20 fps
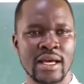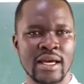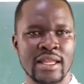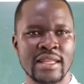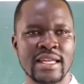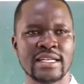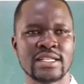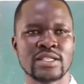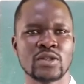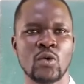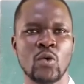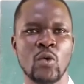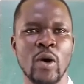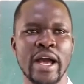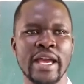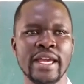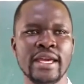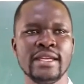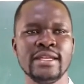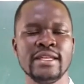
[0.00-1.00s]
that
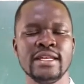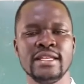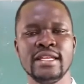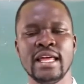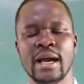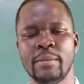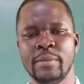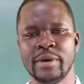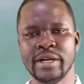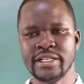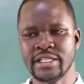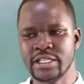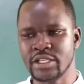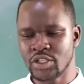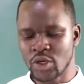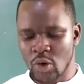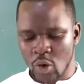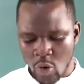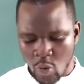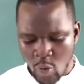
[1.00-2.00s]
why did the
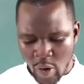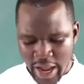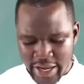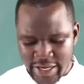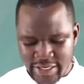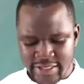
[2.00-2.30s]
British or why